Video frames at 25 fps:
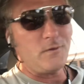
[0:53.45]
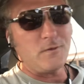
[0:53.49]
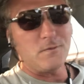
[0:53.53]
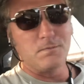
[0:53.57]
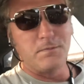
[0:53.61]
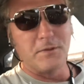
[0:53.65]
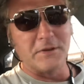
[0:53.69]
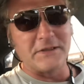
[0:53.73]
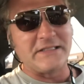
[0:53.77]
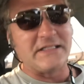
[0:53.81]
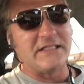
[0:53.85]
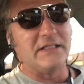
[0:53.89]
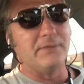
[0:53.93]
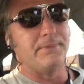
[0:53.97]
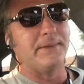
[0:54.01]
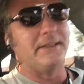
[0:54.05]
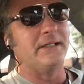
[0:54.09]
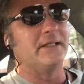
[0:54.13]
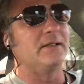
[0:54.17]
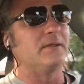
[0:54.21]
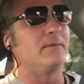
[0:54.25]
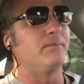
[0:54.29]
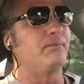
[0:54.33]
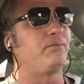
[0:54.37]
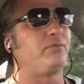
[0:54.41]

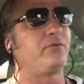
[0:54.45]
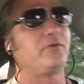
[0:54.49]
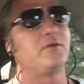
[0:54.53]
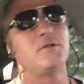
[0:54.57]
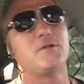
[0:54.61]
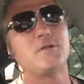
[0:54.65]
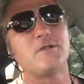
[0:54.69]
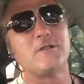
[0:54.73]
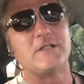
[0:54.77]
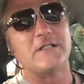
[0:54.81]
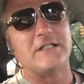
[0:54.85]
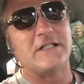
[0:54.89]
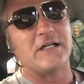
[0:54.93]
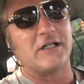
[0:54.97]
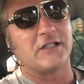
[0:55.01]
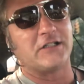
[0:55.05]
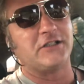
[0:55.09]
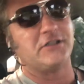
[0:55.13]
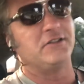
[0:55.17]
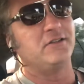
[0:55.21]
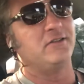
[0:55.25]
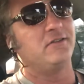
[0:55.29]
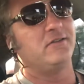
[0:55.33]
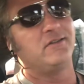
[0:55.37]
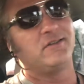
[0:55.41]
bookkeeping,
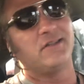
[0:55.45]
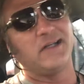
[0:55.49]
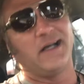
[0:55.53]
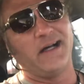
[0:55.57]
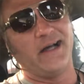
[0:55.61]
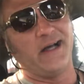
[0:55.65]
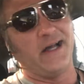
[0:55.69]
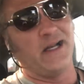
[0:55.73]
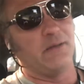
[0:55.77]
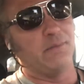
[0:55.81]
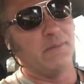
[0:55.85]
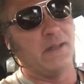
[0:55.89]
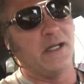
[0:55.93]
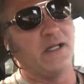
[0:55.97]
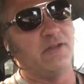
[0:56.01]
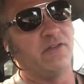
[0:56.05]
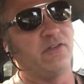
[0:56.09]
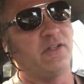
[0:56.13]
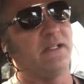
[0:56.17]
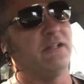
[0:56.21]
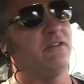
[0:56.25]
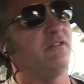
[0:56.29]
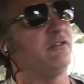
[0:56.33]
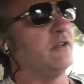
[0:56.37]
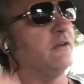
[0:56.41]
deductions,
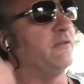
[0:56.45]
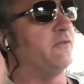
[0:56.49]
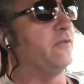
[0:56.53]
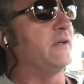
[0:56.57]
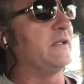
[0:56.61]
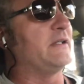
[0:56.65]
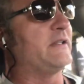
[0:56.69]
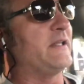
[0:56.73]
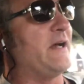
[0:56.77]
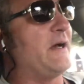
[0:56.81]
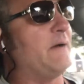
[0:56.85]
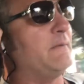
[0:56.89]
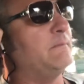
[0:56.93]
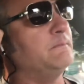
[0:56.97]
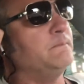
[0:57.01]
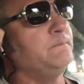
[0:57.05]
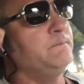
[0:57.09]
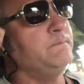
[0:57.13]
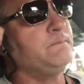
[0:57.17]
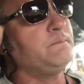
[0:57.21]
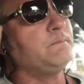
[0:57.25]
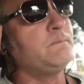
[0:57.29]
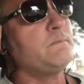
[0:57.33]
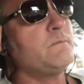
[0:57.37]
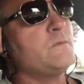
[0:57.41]
itemizing, and stuff like that.
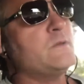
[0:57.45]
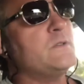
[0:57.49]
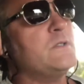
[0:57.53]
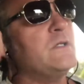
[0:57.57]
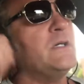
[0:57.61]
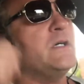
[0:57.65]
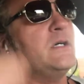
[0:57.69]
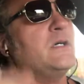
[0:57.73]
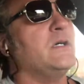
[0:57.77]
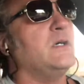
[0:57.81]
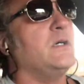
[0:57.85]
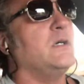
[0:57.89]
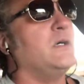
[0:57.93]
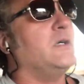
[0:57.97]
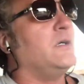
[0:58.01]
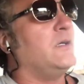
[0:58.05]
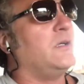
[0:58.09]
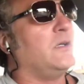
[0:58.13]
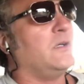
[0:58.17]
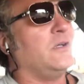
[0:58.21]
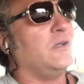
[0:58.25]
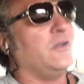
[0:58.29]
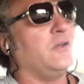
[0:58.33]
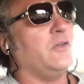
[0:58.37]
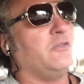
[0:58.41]

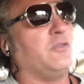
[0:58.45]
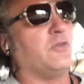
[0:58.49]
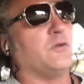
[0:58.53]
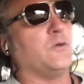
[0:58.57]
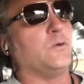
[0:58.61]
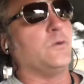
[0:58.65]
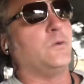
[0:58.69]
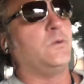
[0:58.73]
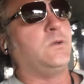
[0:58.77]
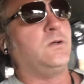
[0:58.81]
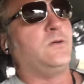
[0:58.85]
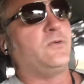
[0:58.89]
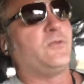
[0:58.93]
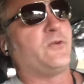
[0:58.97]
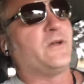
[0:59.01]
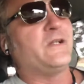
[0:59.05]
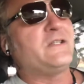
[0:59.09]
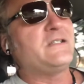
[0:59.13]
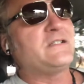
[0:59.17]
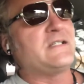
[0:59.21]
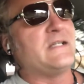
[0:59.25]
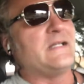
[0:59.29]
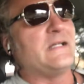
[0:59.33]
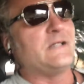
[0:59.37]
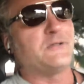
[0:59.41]
So for
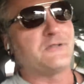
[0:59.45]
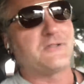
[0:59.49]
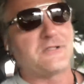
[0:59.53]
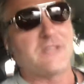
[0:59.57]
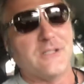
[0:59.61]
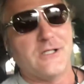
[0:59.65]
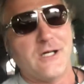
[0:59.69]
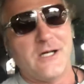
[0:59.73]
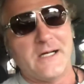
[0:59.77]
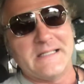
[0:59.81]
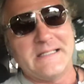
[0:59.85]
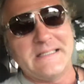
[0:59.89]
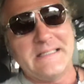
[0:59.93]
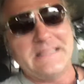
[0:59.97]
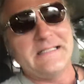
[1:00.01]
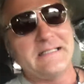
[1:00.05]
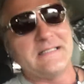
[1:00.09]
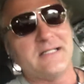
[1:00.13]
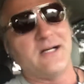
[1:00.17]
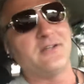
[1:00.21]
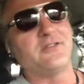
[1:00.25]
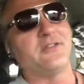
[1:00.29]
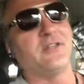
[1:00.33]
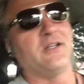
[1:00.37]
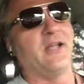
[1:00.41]
his nail salon, he
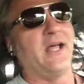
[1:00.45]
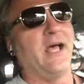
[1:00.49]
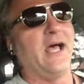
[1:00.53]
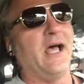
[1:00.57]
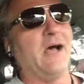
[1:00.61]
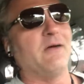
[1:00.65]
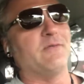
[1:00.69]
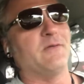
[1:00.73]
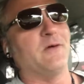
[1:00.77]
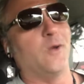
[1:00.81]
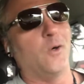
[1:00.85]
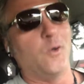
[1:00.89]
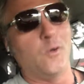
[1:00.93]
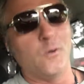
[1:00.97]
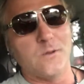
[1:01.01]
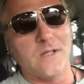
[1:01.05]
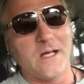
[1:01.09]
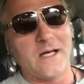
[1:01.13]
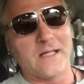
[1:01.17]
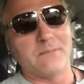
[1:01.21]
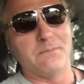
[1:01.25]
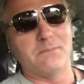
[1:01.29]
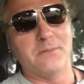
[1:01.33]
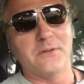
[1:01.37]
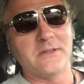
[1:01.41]
doesn't have a whole
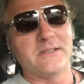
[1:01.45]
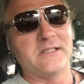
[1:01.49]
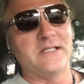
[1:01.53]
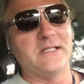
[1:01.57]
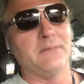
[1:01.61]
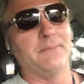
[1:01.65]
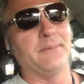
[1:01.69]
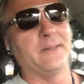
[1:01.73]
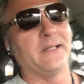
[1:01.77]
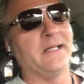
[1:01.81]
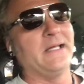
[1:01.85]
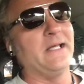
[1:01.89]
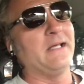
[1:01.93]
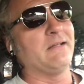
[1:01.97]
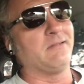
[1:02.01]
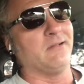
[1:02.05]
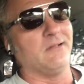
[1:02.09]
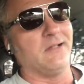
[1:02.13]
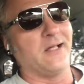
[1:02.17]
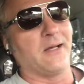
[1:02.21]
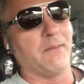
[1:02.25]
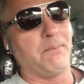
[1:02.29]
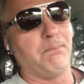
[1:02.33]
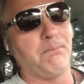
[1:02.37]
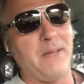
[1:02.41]
lot of bookkeeping. He has a
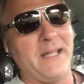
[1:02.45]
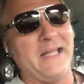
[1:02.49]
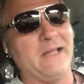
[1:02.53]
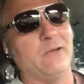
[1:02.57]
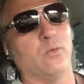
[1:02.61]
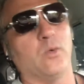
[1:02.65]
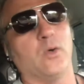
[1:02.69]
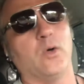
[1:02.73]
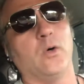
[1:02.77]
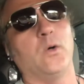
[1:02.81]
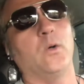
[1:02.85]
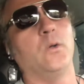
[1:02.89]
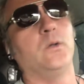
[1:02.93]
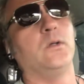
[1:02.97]
lot of payroll.